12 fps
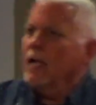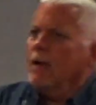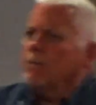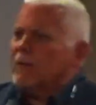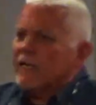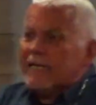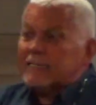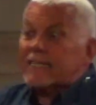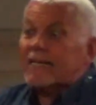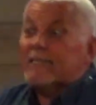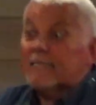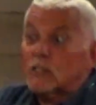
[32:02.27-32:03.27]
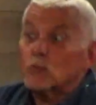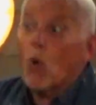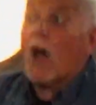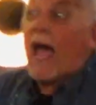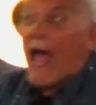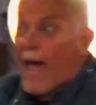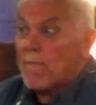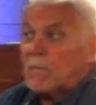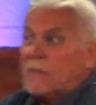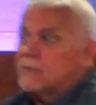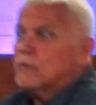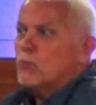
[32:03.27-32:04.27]
But he said, this is what
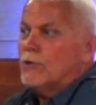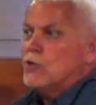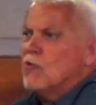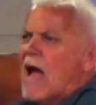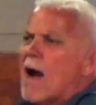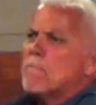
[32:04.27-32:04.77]
happens when you have